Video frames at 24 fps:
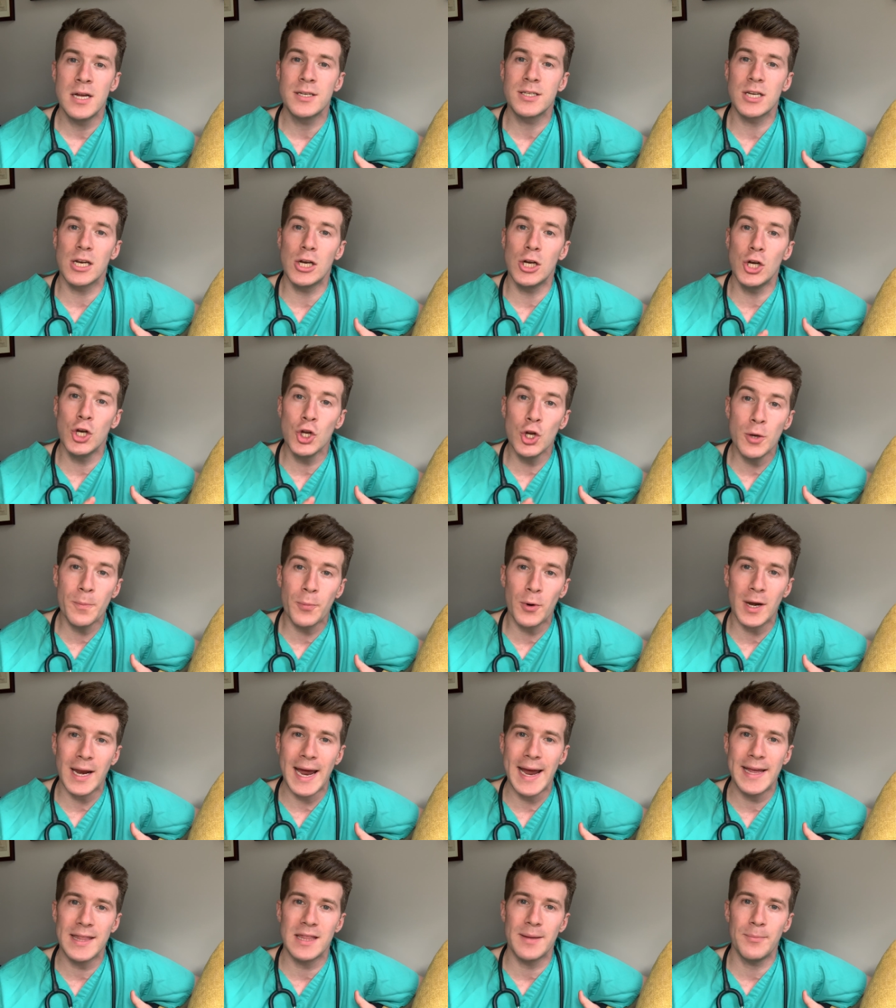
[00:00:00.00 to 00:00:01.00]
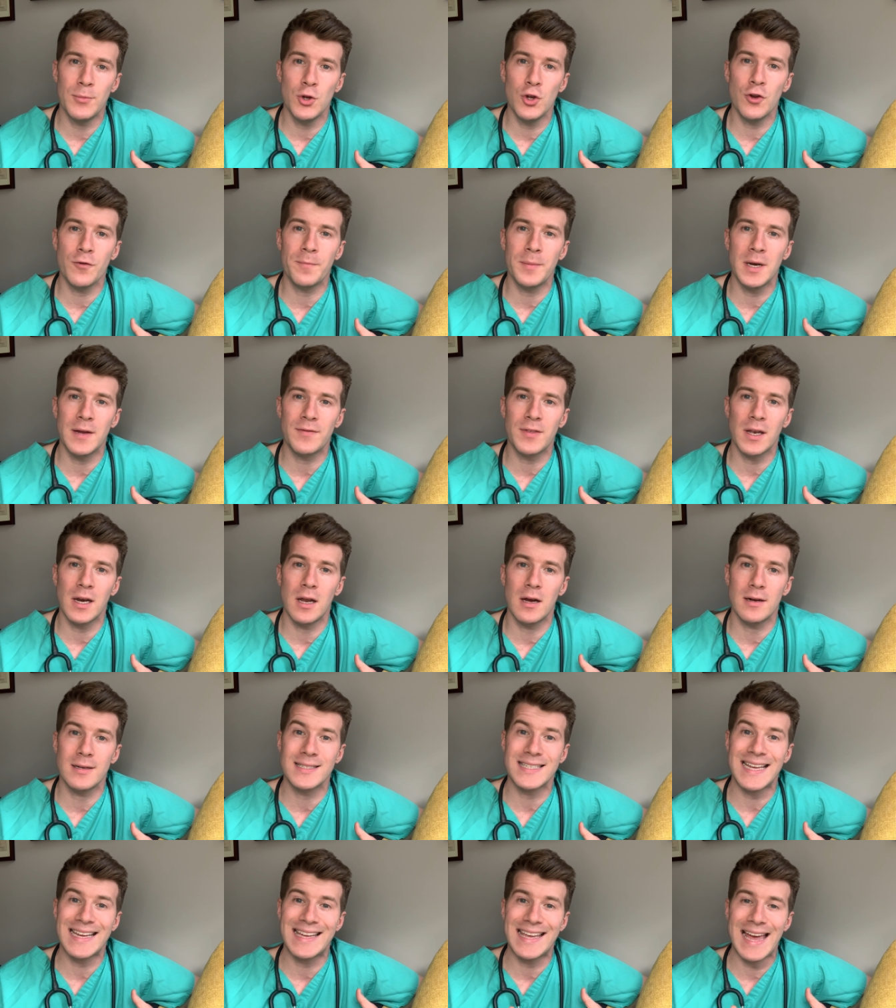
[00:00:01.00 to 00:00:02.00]
to lubricate the movement of the
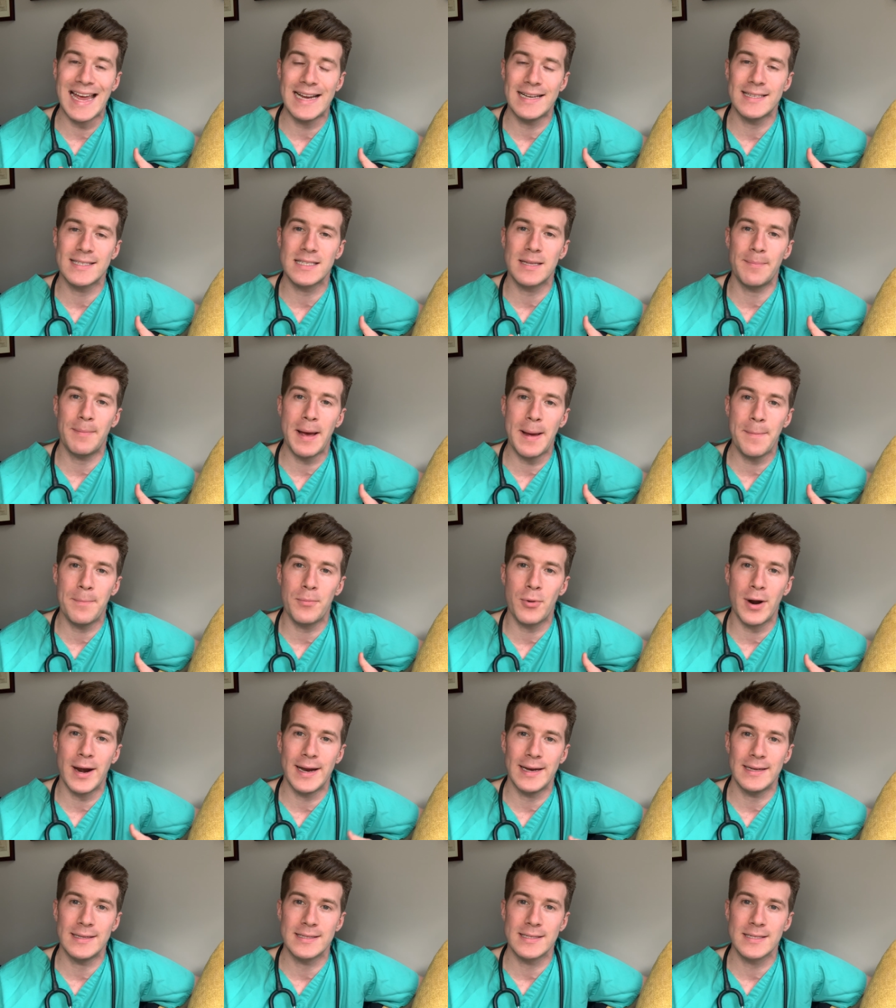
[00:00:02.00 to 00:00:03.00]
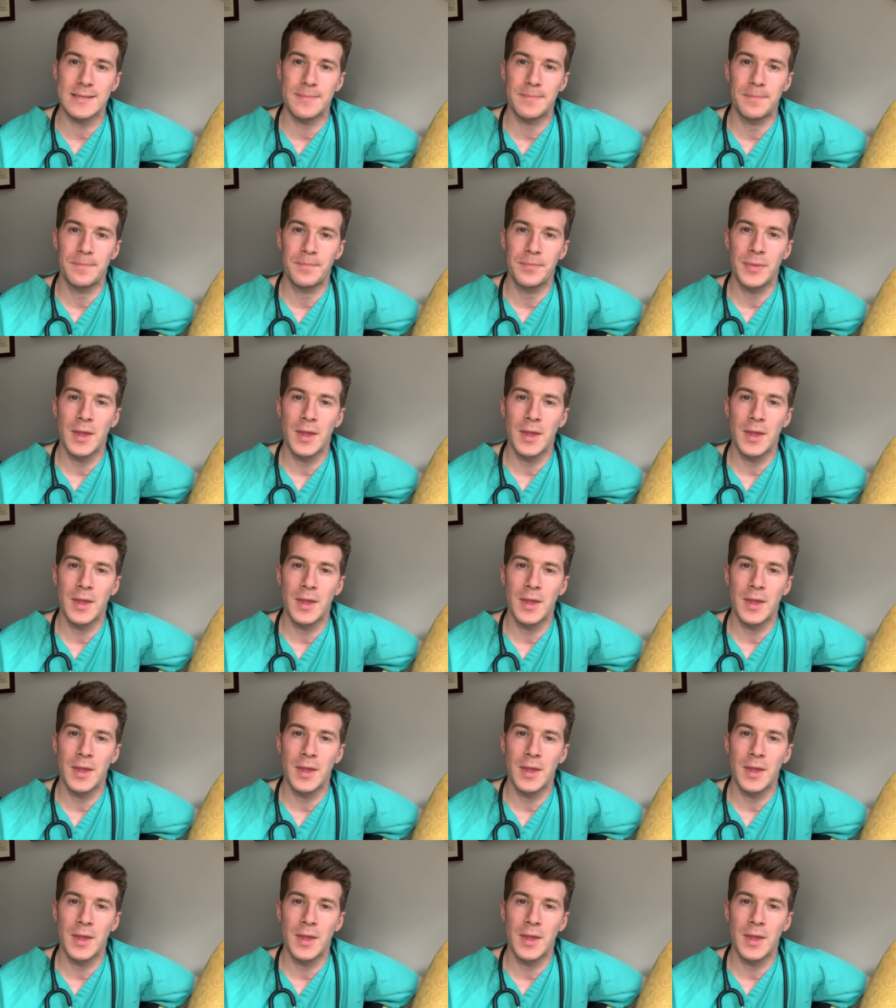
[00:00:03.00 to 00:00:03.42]
lungs against the membranes.